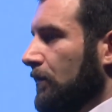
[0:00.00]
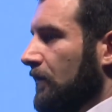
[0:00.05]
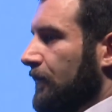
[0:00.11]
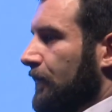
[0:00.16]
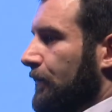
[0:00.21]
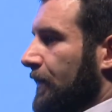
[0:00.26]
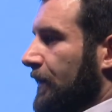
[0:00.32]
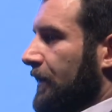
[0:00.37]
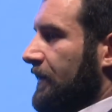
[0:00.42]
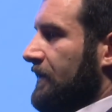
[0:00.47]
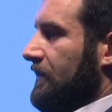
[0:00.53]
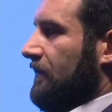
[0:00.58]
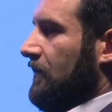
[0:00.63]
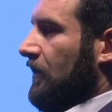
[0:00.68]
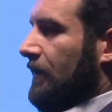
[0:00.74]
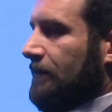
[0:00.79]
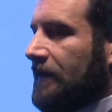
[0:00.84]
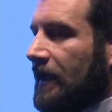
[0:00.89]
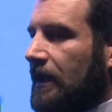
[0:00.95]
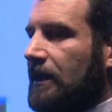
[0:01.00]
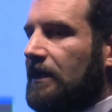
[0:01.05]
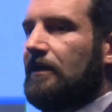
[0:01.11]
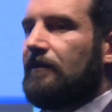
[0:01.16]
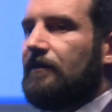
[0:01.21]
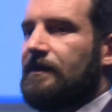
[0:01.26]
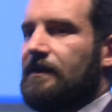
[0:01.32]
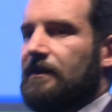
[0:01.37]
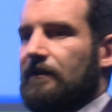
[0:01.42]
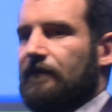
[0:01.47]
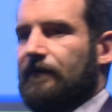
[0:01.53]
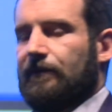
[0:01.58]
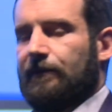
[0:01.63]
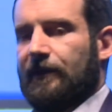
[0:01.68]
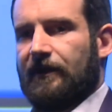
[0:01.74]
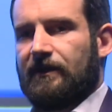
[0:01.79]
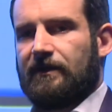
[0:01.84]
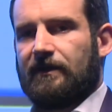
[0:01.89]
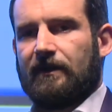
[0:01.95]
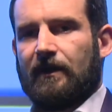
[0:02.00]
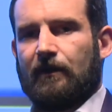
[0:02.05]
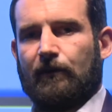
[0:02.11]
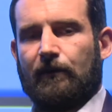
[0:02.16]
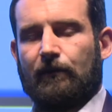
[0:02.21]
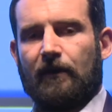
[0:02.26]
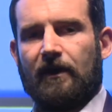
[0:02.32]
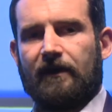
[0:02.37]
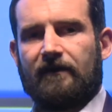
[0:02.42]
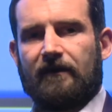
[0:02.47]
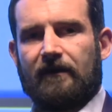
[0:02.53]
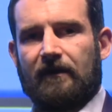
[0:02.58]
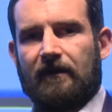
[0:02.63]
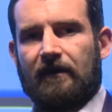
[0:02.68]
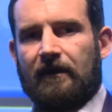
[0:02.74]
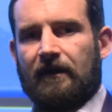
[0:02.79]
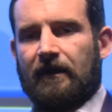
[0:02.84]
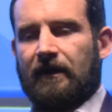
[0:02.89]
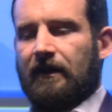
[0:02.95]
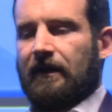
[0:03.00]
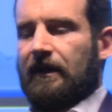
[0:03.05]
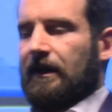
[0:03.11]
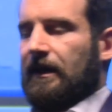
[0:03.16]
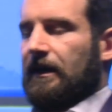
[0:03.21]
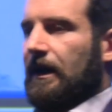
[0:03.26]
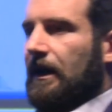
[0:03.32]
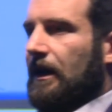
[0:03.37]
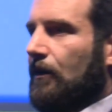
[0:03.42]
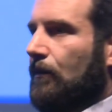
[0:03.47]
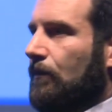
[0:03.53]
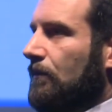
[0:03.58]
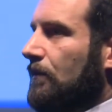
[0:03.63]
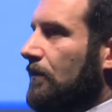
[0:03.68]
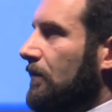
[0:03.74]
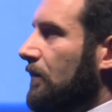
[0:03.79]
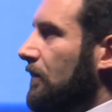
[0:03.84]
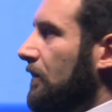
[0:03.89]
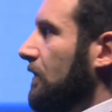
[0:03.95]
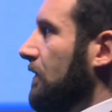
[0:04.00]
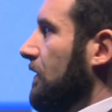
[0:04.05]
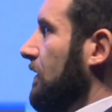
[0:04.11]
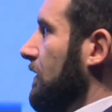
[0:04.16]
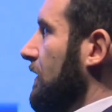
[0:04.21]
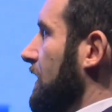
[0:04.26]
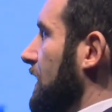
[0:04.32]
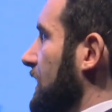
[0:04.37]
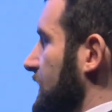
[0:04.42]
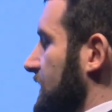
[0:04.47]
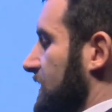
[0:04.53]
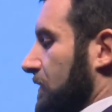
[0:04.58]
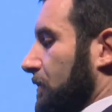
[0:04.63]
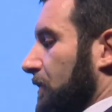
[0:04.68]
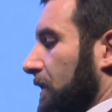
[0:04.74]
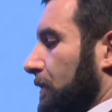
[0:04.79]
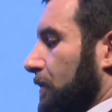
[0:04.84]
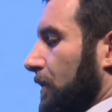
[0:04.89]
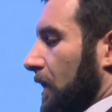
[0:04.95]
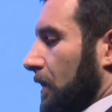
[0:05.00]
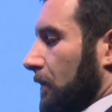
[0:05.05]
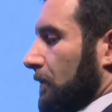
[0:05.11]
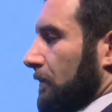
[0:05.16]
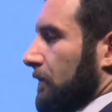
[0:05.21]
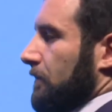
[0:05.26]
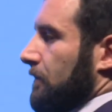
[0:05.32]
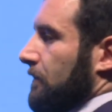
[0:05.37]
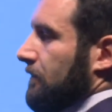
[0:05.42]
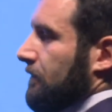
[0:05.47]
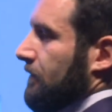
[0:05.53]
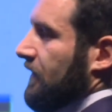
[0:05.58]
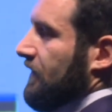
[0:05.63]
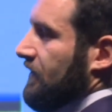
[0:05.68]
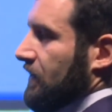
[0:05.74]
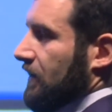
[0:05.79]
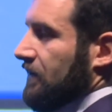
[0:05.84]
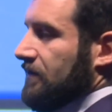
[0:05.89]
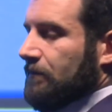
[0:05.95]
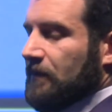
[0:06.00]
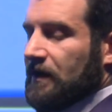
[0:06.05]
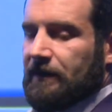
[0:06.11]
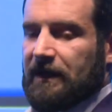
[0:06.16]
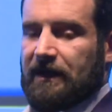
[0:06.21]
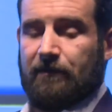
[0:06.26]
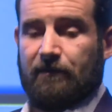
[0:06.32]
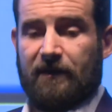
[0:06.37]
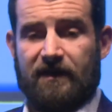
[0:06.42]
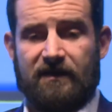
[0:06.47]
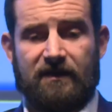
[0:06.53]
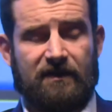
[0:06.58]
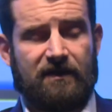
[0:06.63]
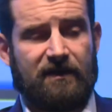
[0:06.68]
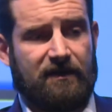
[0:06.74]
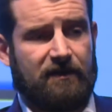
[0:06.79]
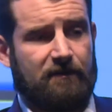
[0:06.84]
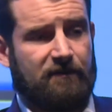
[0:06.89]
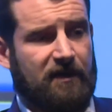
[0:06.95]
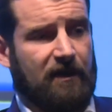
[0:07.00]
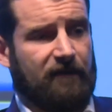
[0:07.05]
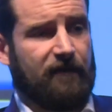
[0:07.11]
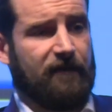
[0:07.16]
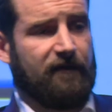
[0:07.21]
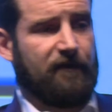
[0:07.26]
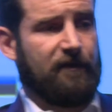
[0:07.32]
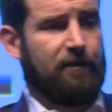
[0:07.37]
for periods of time. They didn't give us the information that we wanted. Now, this is a big problem, because ultimately it means the system's not fit for